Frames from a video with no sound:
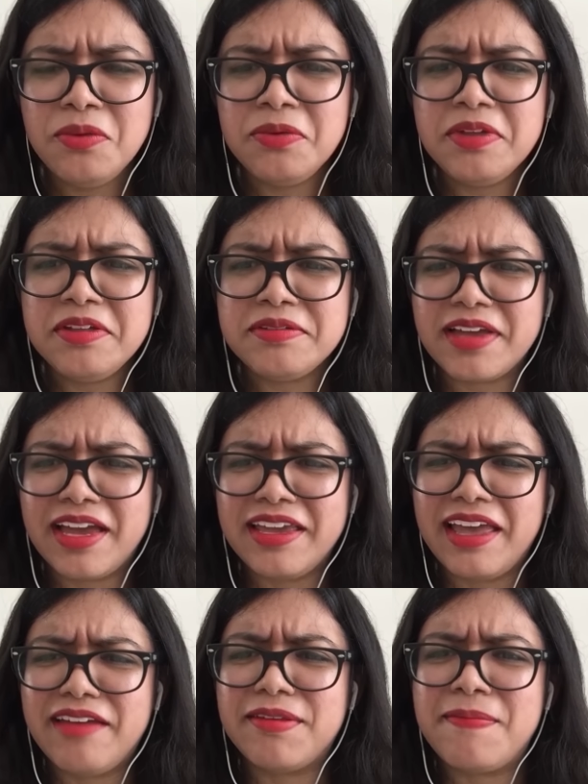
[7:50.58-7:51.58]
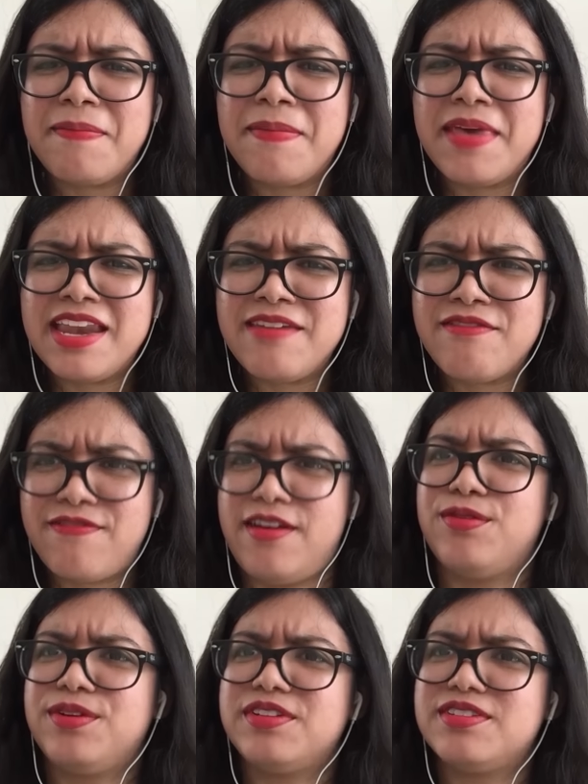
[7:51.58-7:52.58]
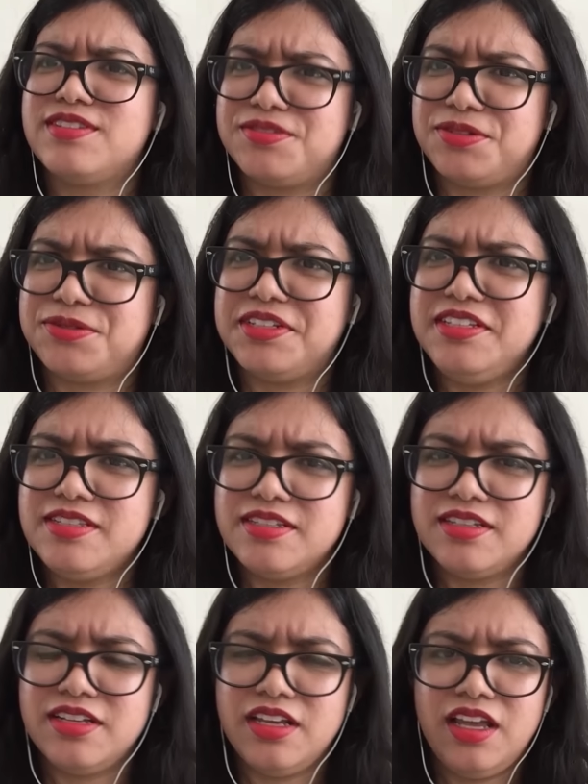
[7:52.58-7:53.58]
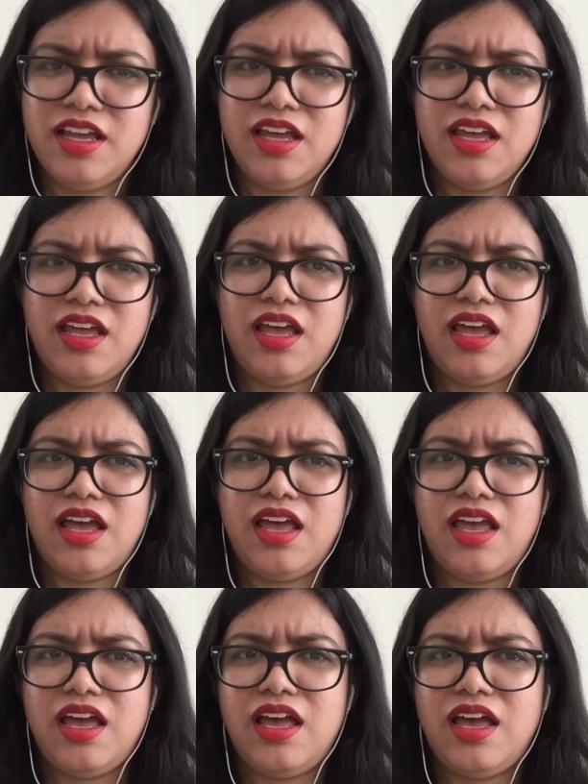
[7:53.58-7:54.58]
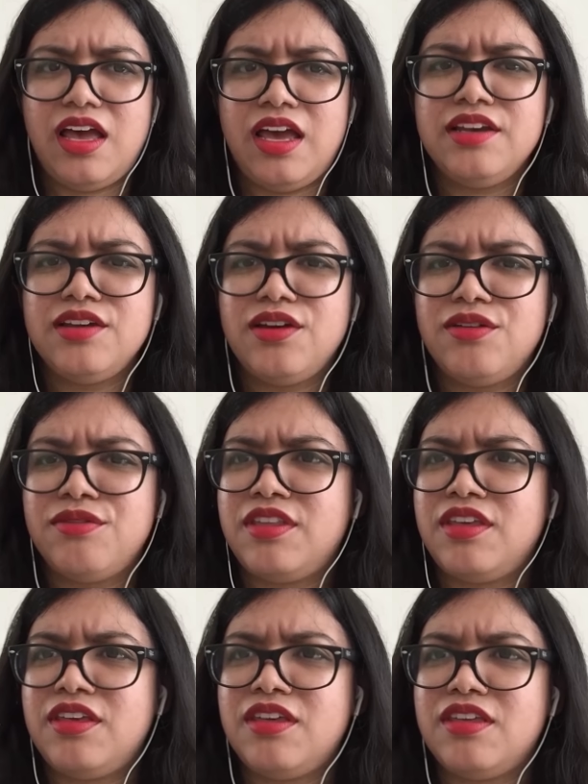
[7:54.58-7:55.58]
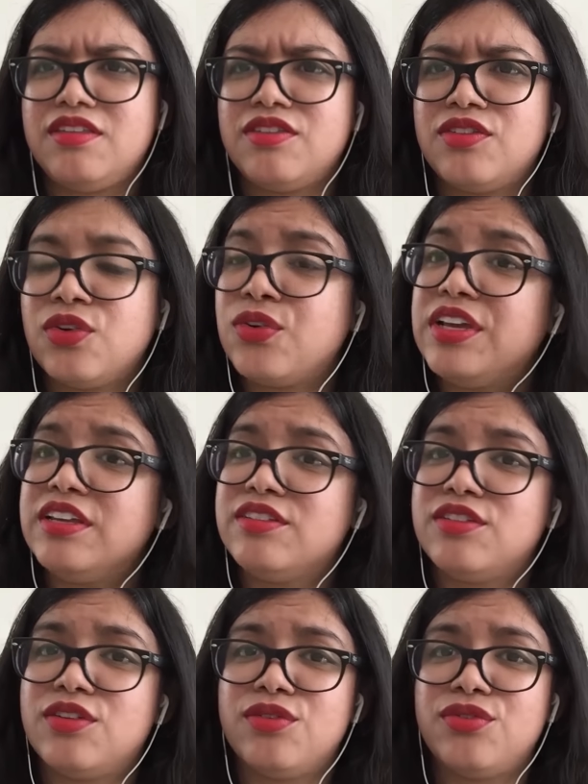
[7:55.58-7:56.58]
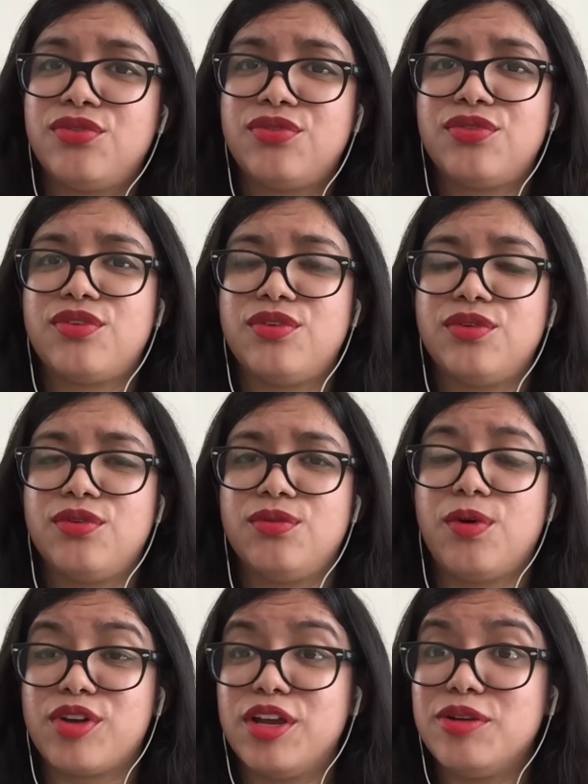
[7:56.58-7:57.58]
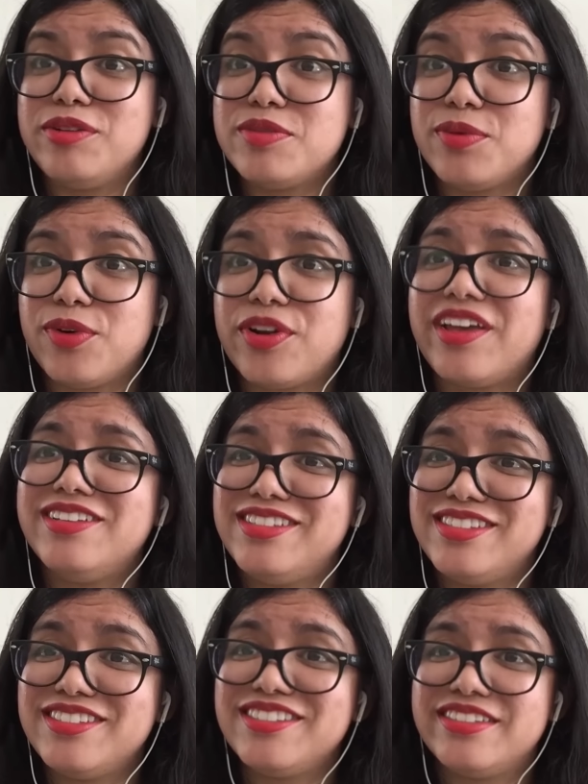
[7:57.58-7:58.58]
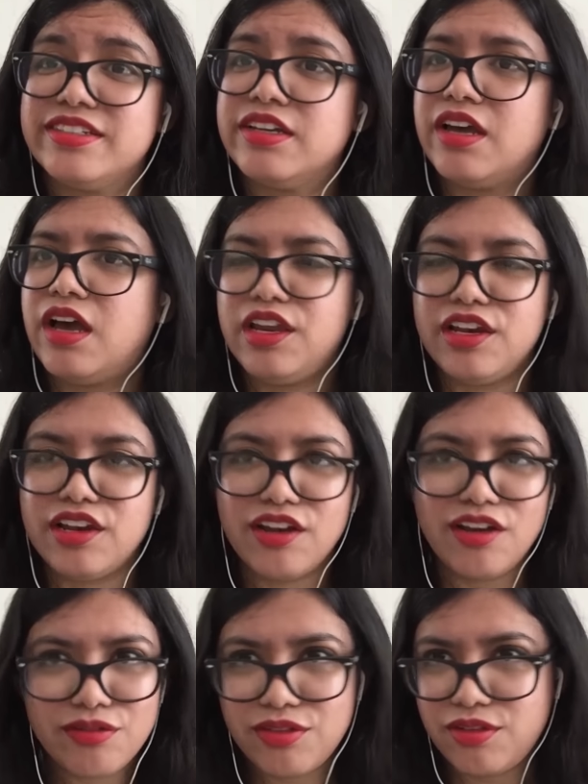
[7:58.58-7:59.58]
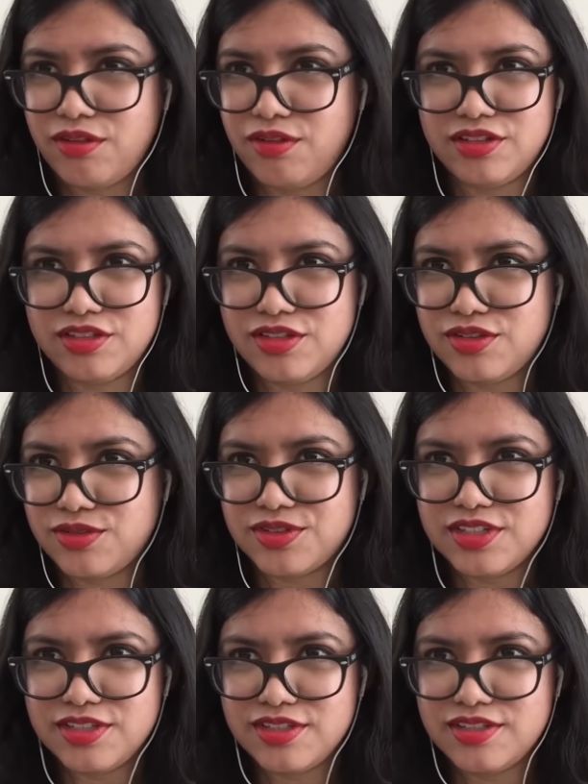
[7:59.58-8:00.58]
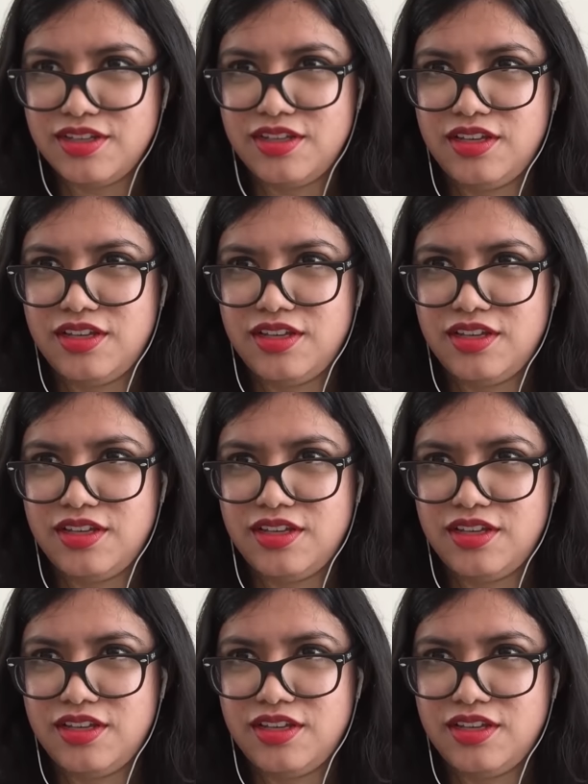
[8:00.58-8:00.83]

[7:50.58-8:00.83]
Well, I have many favorite stories. I love the stories of Jorge Luis Borges. I love all the stories.